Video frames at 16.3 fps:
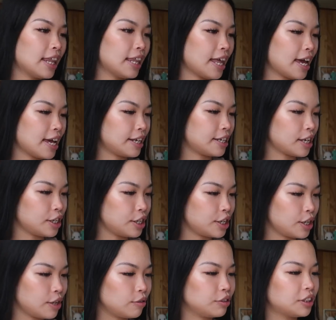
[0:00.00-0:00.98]
and let the
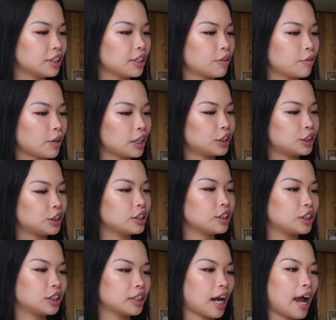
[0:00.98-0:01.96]
new
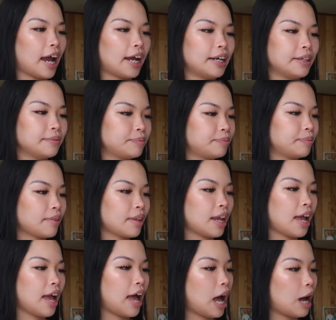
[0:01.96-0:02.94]
generation shine.
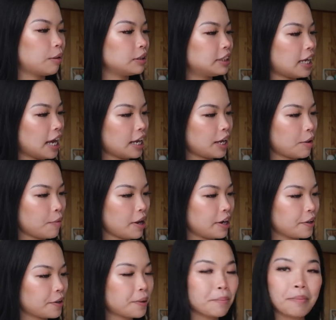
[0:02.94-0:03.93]
I'll take
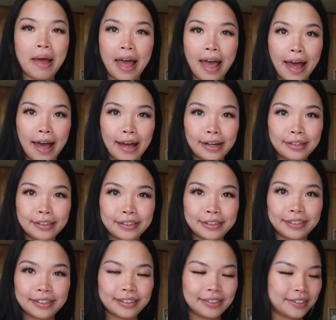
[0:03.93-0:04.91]
away your
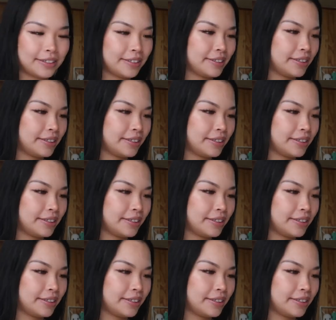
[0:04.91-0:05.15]
badge.